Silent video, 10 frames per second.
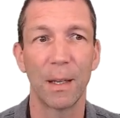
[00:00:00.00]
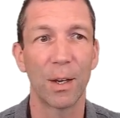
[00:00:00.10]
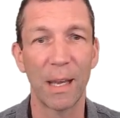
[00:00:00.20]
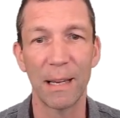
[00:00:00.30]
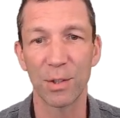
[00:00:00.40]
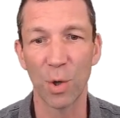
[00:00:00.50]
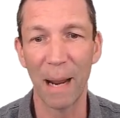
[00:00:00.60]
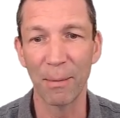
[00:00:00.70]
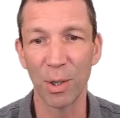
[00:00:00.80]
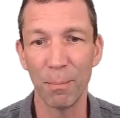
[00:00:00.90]
Okay, so
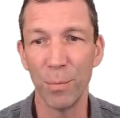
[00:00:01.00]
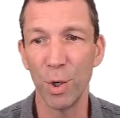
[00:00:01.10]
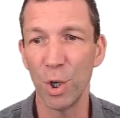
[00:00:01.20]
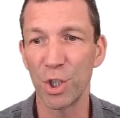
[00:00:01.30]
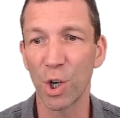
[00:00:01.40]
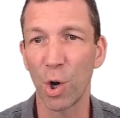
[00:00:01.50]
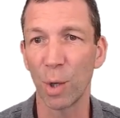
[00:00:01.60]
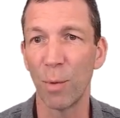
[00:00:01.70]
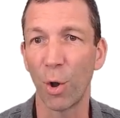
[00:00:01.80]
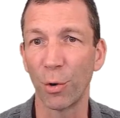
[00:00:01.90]
I'm going to merge a
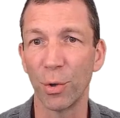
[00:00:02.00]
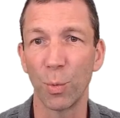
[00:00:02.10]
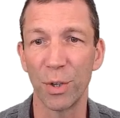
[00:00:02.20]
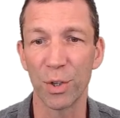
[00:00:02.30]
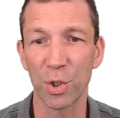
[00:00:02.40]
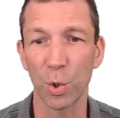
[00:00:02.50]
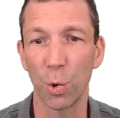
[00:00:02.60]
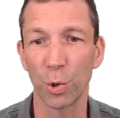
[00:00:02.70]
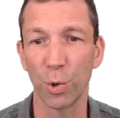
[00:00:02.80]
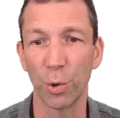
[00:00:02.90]
column on with a
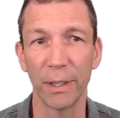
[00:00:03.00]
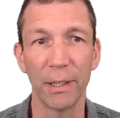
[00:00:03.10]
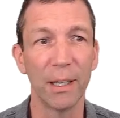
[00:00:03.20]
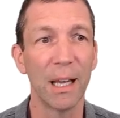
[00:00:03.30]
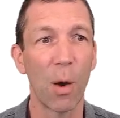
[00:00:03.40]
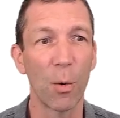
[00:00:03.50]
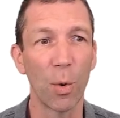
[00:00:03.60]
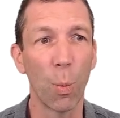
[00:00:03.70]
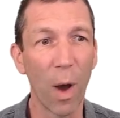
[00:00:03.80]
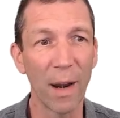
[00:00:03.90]
sort order on a
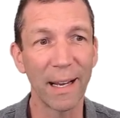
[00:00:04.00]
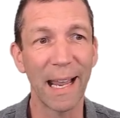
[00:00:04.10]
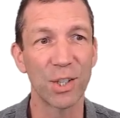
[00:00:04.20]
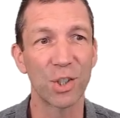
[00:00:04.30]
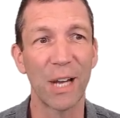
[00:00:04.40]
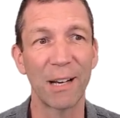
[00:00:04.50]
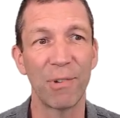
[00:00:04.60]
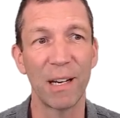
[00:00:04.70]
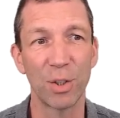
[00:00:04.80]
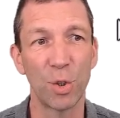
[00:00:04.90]
1 against
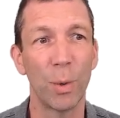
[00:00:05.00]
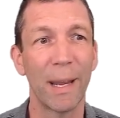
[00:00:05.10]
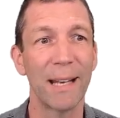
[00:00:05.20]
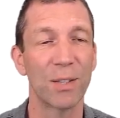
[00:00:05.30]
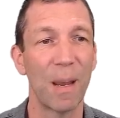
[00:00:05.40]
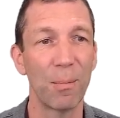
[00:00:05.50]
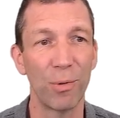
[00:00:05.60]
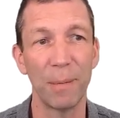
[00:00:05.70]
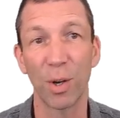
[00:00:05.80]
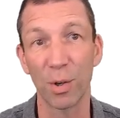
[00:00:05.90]
January, a 2 against
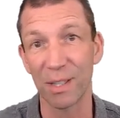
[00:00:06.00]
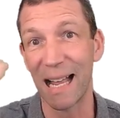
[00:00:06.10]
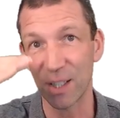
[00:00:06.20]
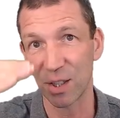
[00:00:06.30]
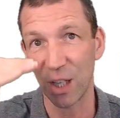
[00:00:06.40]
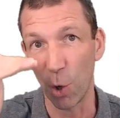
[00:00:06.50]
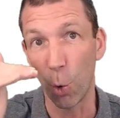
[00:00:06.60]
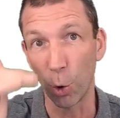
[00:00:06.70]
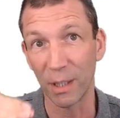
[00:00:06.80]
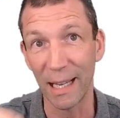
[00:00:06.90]
February, because that's the
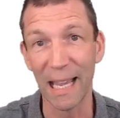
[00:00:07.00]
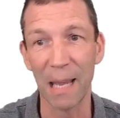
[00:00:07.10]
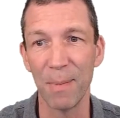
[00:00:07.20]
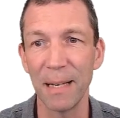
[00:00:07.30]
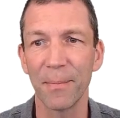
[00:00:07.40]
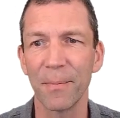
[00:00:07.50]
order they came in.